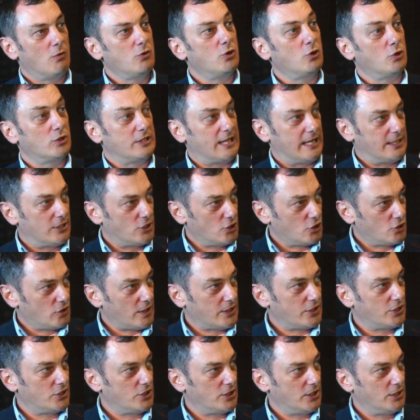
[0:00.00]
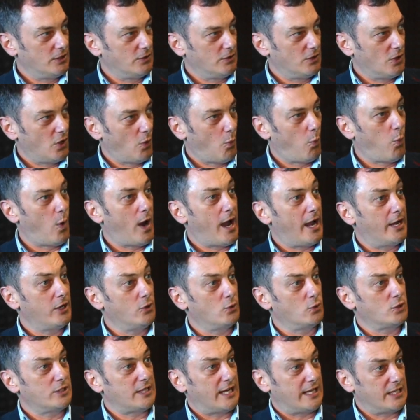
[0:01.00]
your data strategy, where
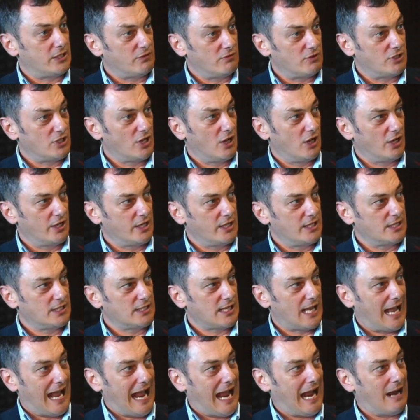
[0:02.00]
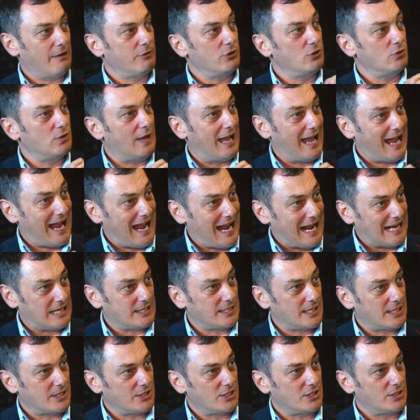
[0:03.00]
your data resides, how you get
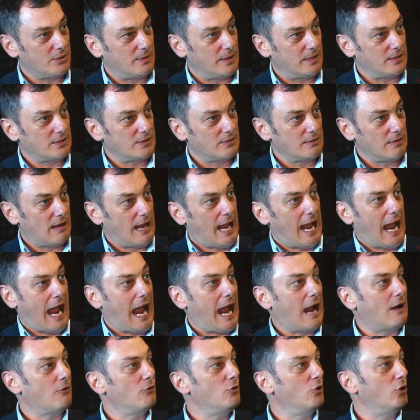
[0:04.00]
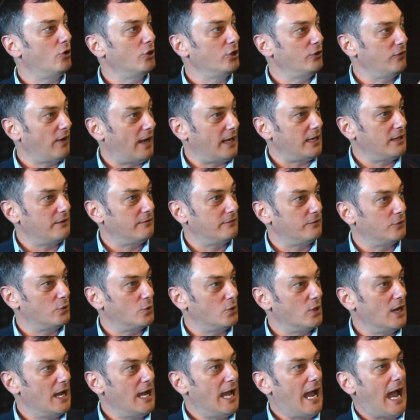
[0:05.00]
access to it, how long you've had it
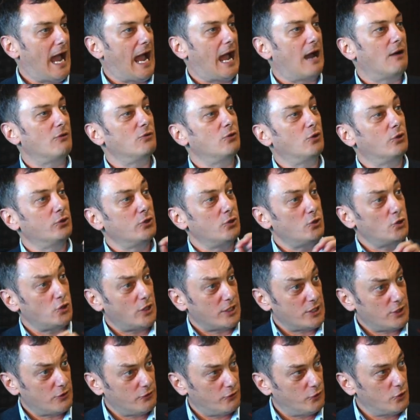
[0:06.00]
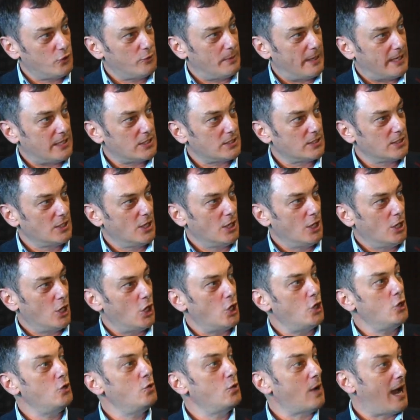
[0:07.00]
for, how long you transform it,
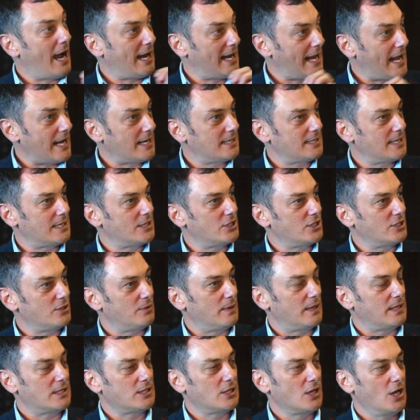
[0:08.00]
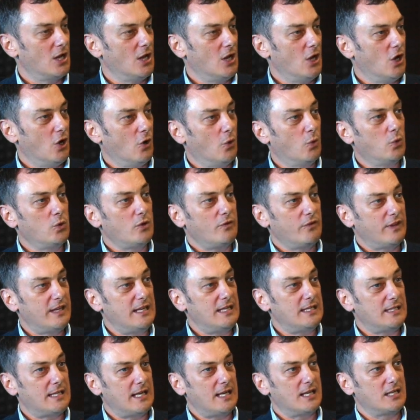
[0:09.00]
who had access to it. All of
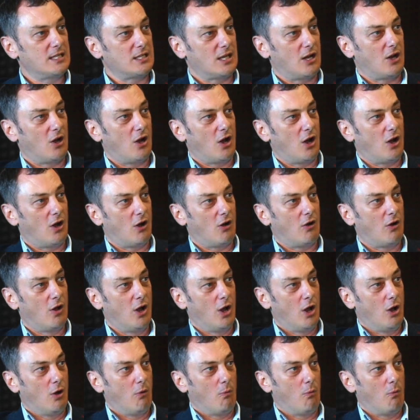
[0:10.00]
these things are